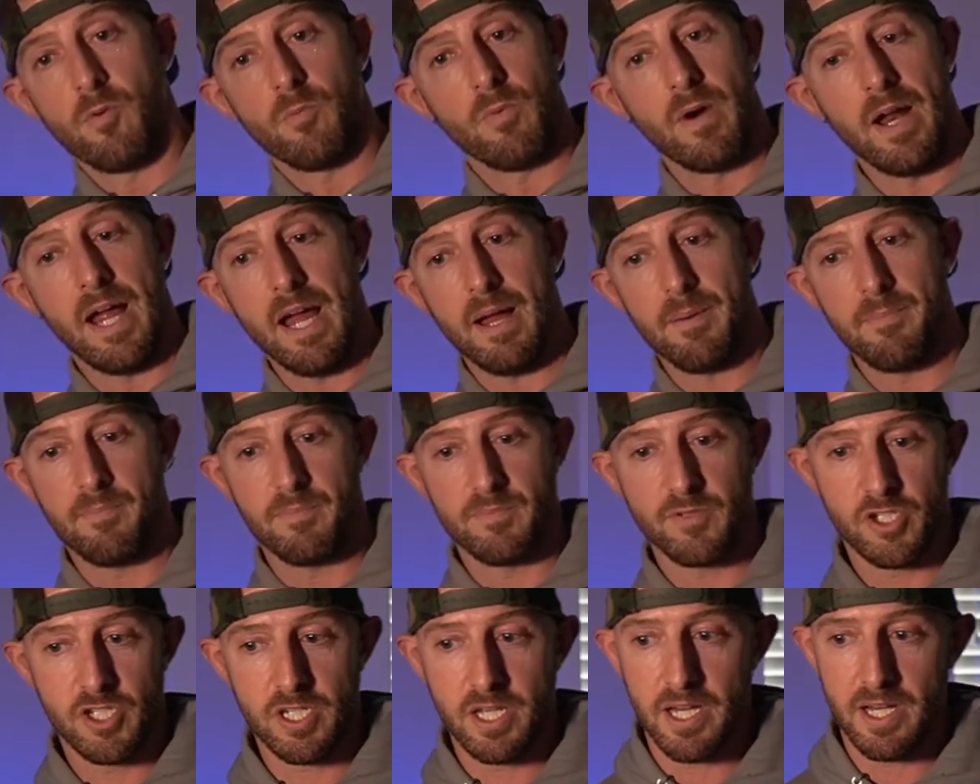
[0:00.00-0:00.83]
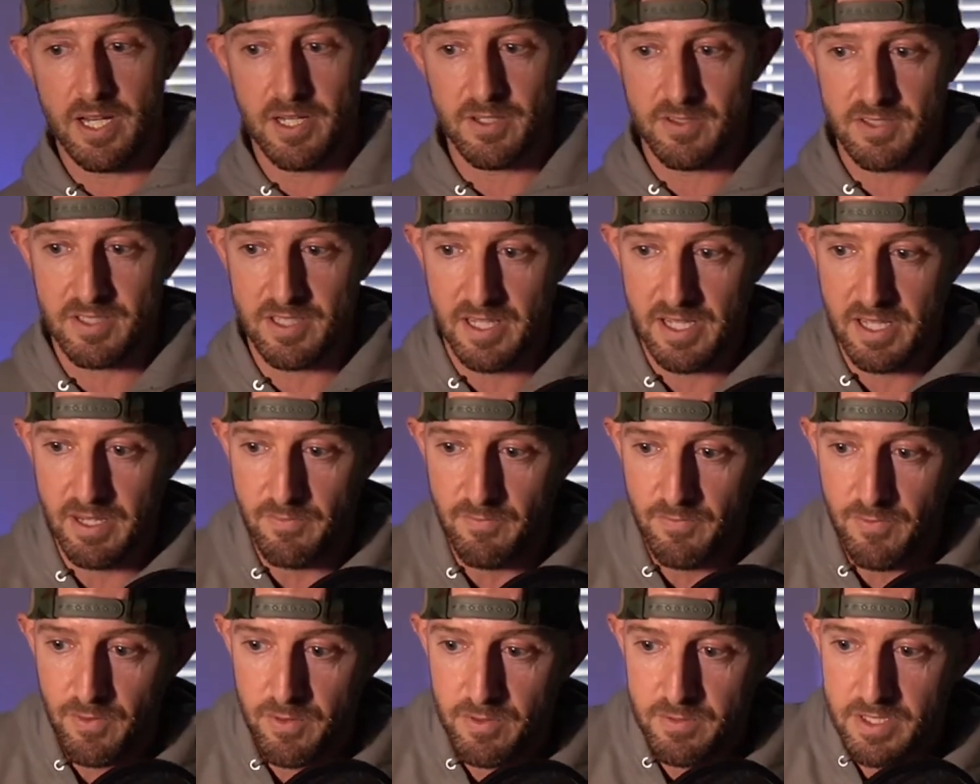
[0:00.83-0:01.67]
wrap. Shout outs to them
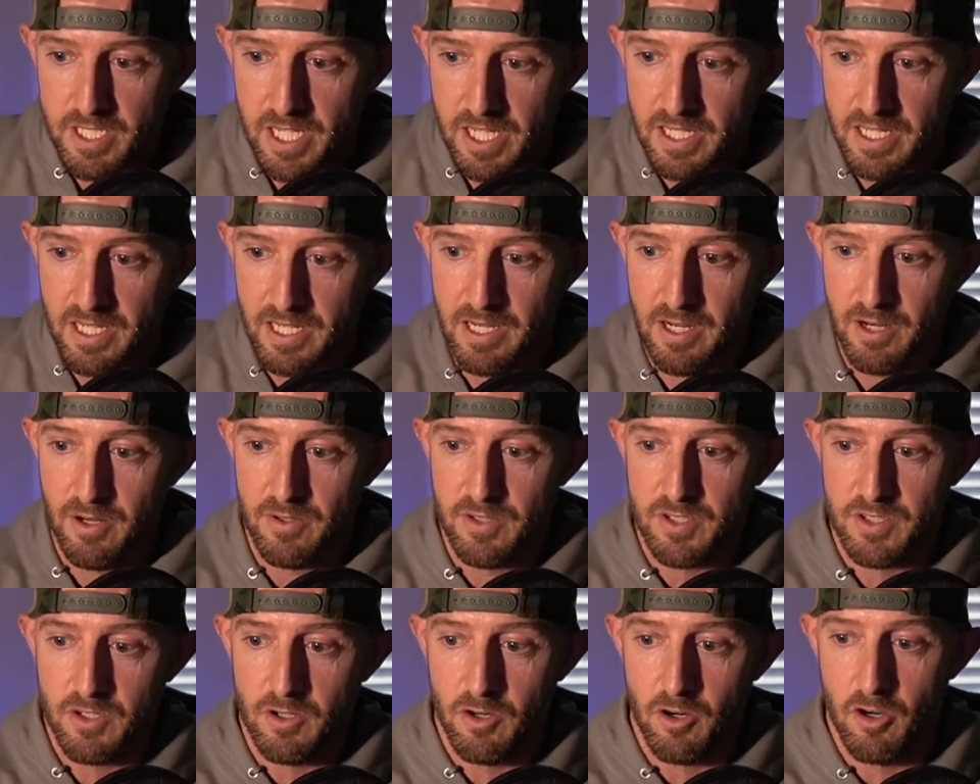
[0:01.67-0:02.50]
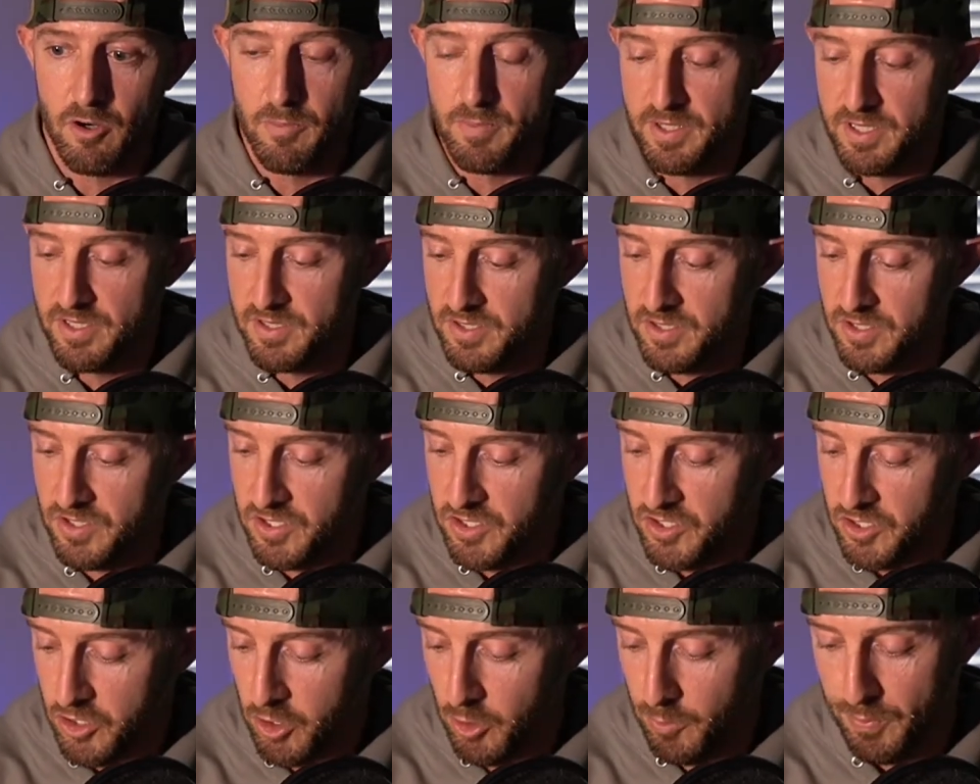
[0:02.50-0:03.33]
for taking care of this card because it's a
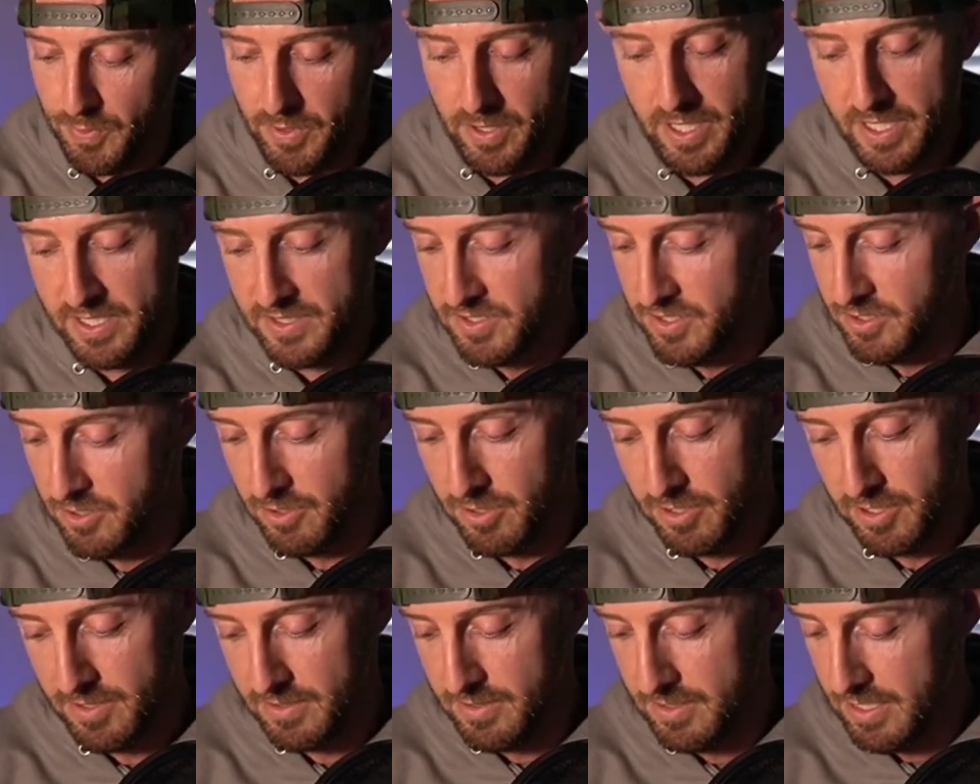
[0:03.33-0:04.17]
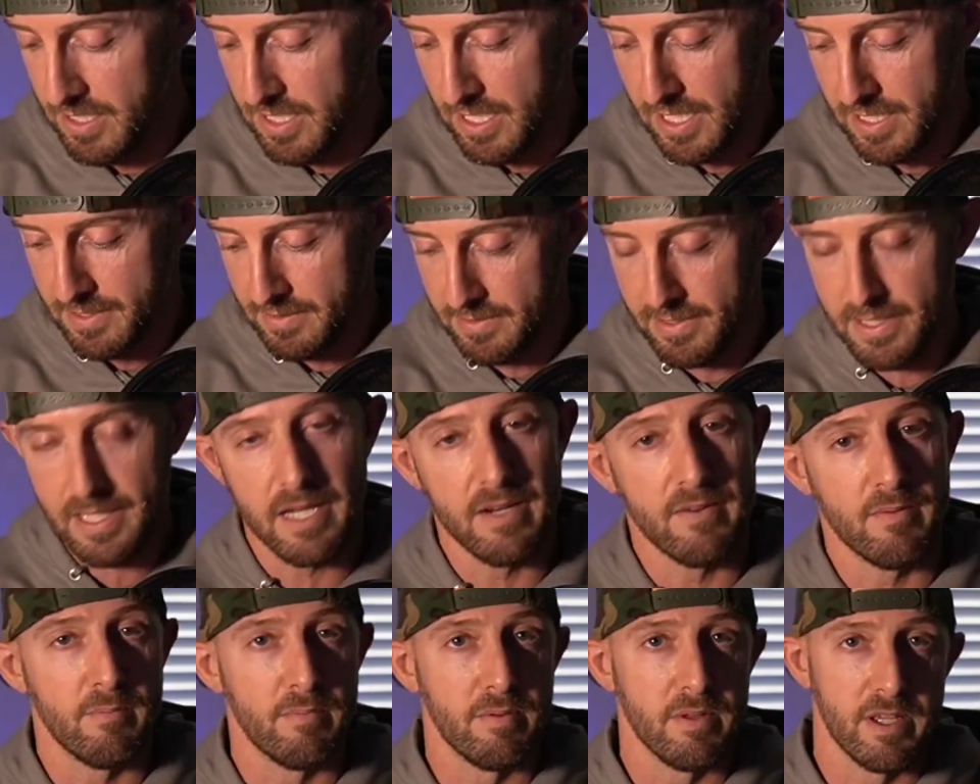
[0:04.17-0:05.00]
super nice card. I can't
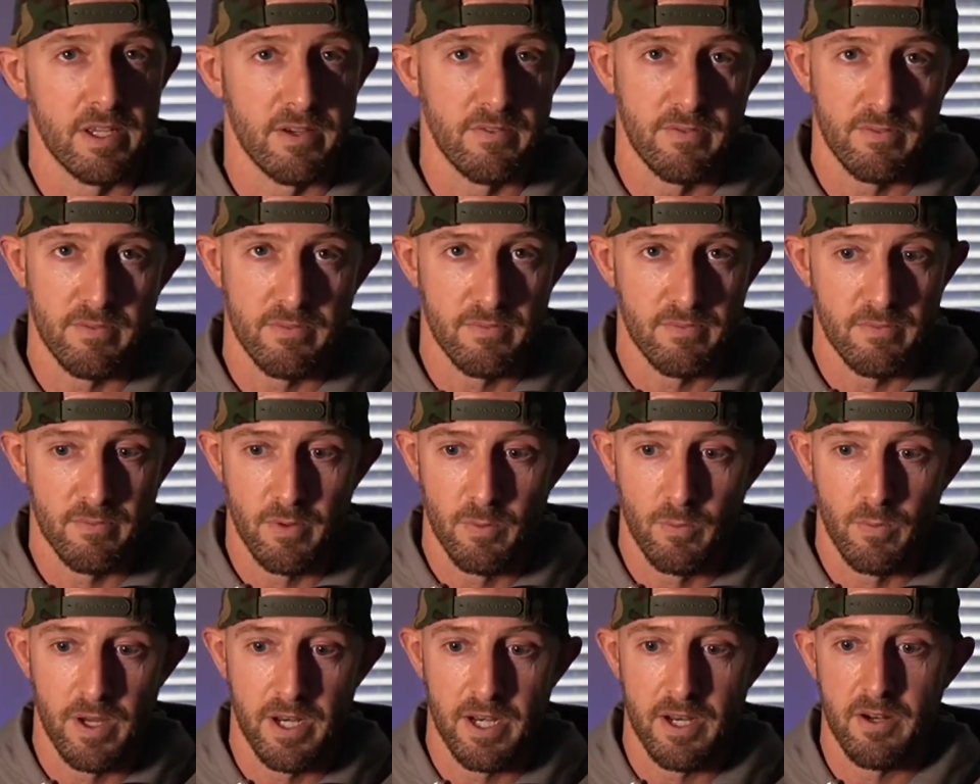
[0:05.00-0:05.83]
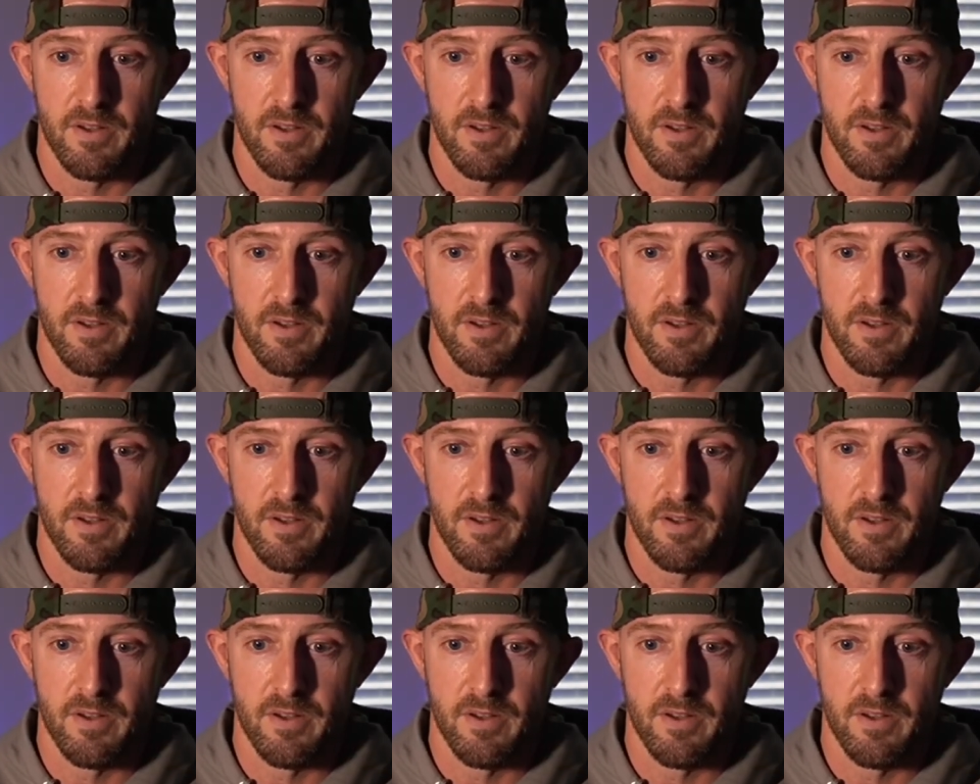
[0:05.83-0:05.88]
even believe we went in on